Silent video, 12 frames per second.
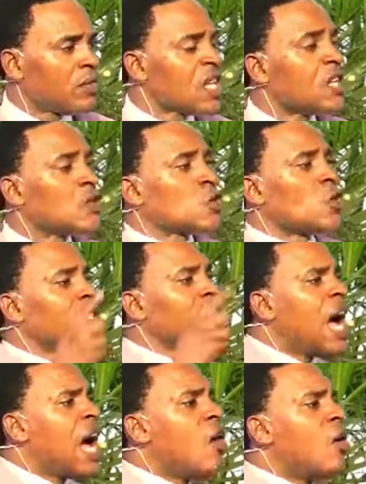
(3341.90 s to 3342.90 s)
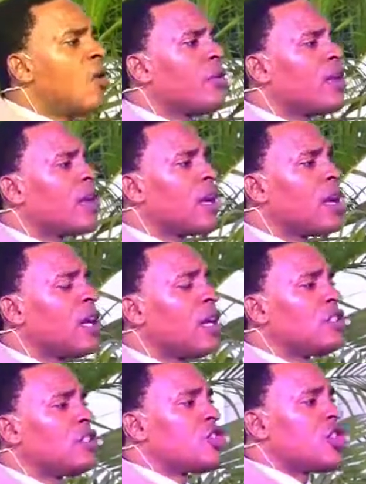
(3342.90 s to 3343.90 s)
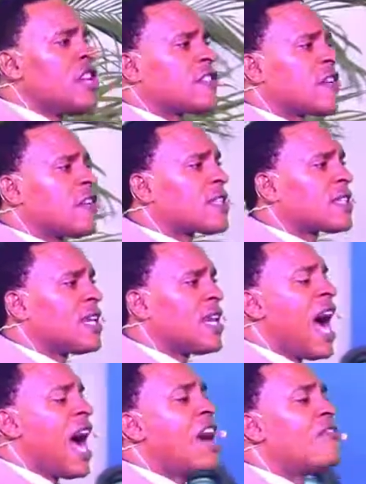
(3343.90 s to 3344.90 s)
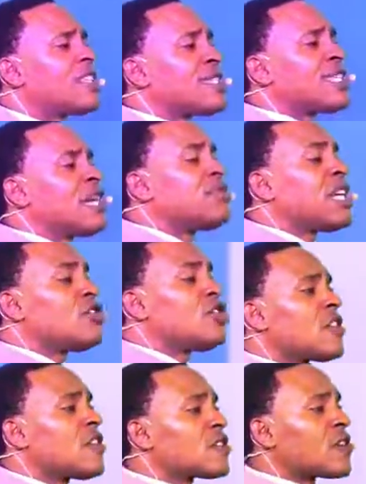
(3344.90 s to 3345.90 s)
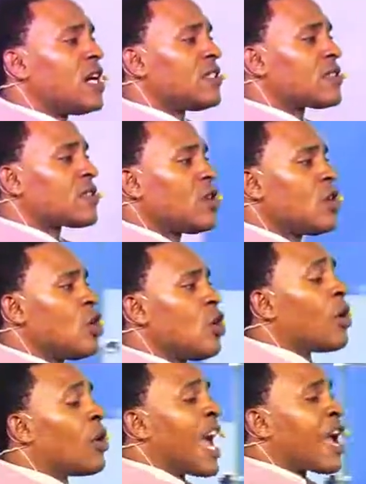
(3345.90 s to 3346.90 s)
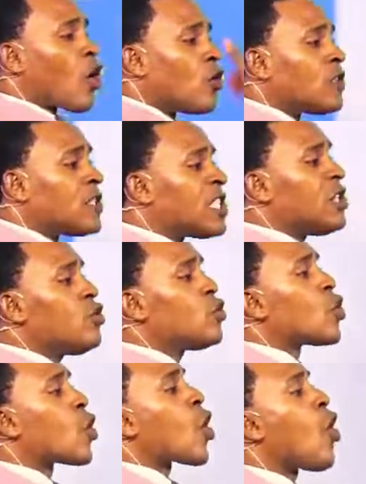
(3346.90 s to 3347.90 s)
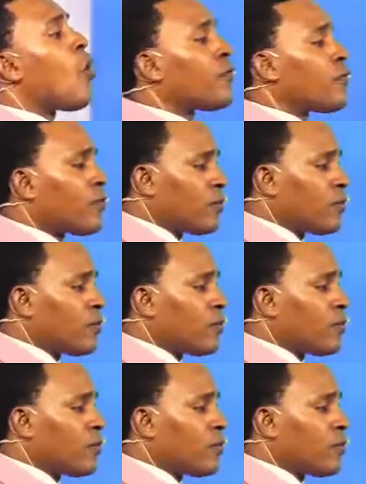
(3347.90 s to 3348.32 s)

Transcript: So now, Jesus, I have accepted Jesus Christ, but I continue to cough.